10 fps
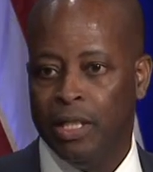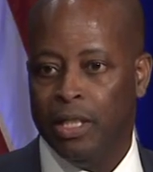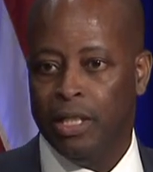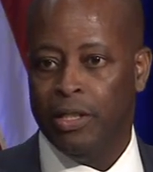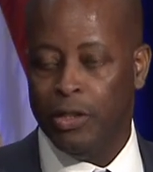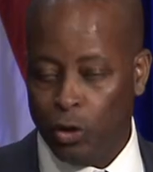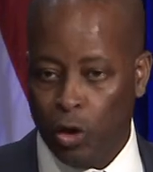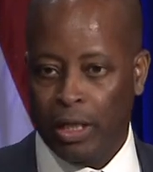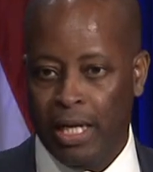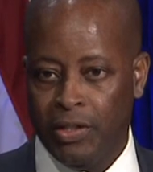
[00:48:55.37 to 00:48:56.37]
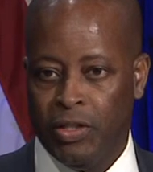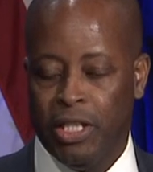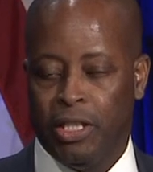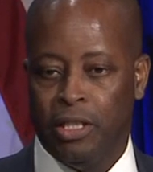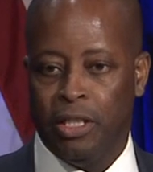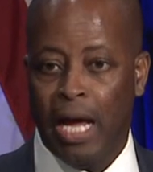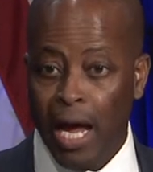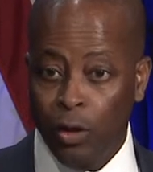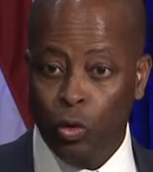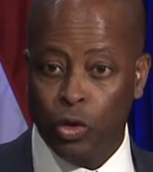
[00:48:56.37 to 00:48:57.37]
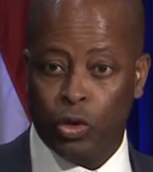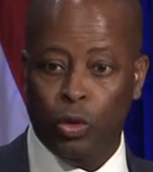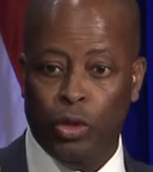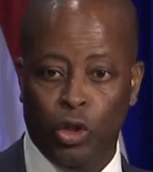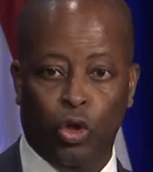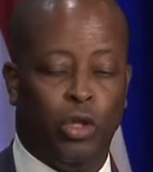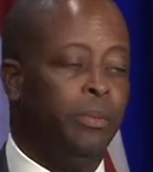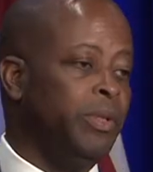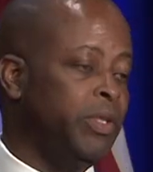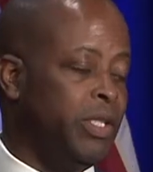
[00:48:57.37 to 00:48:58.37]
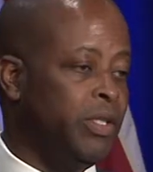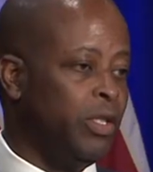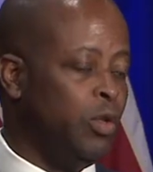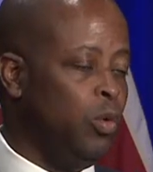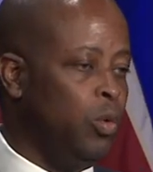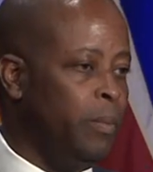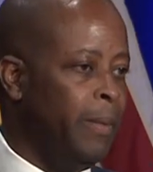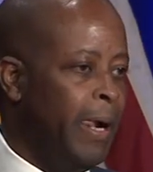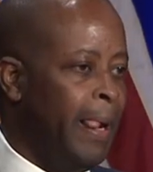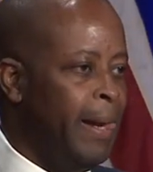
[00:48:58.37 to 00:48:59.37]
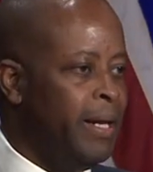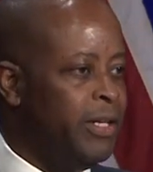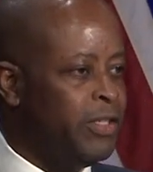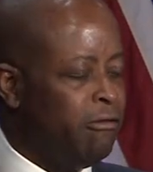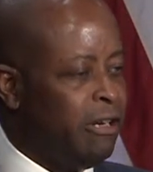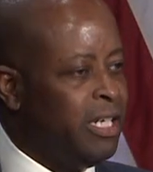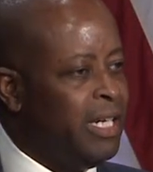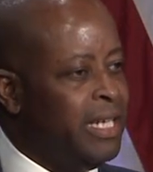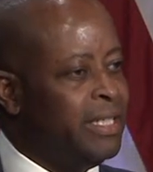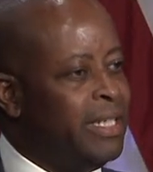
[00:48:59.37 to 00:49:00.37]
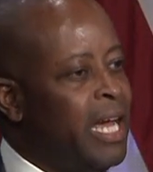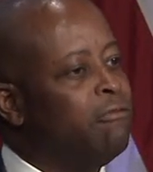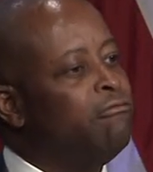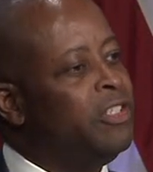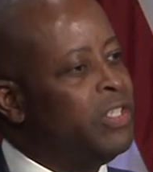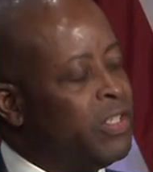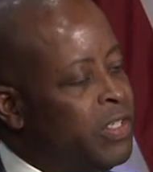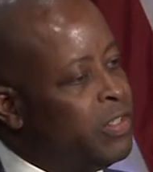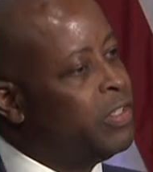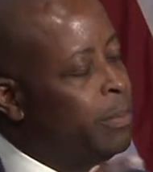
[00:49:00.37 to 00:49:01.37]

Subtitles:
in this organization and also in your communities at home is to recognize that that resistance is a